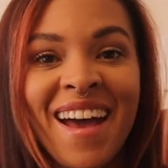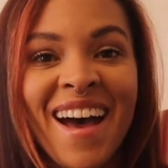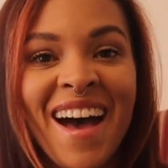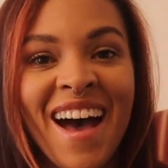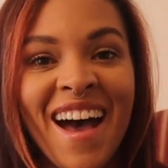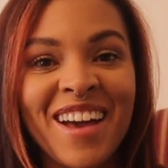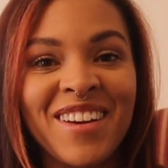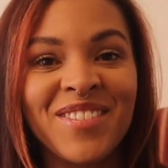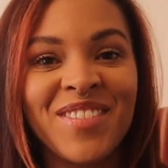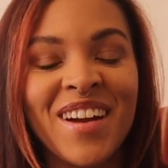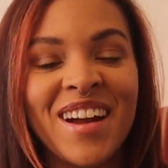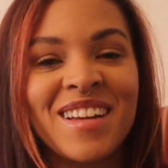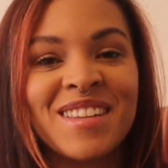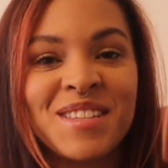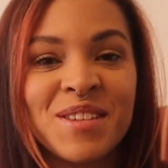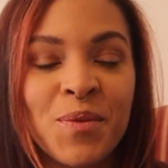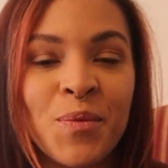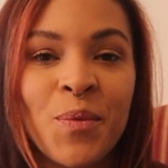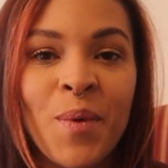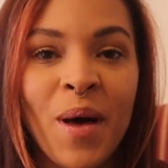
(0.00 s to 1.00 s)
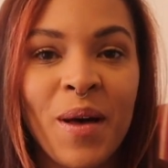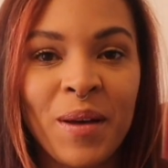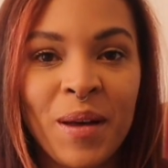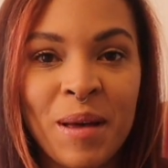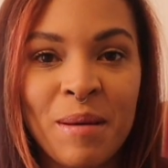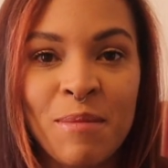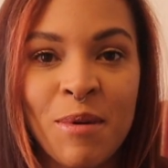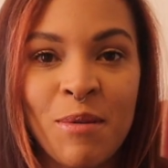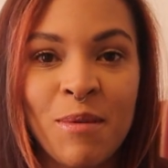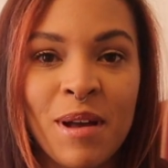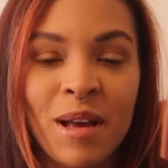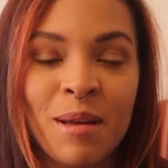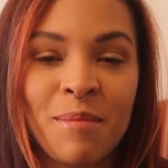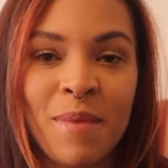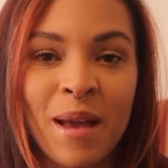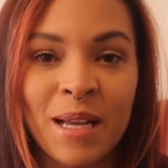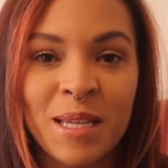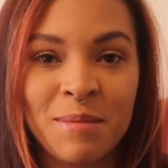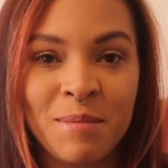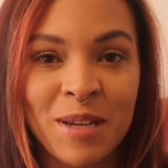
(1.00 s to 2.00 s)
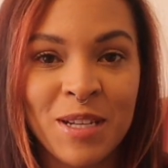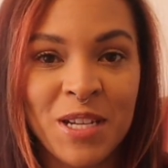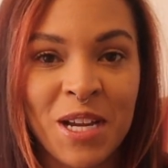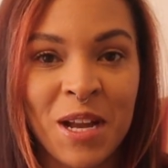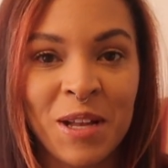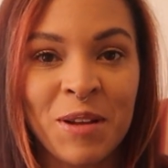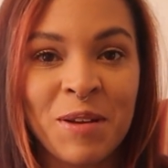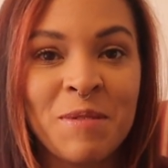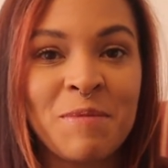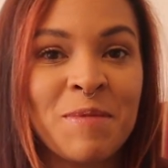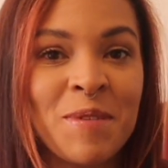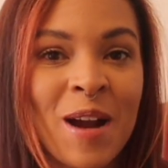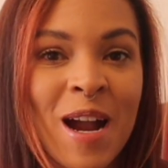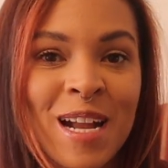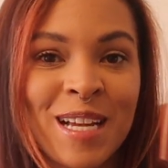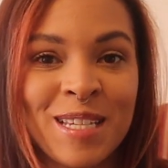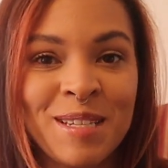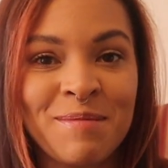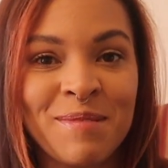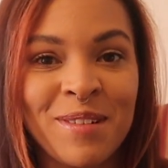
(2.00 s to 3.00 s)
Hi friends, welcome back to my channel, Mariah's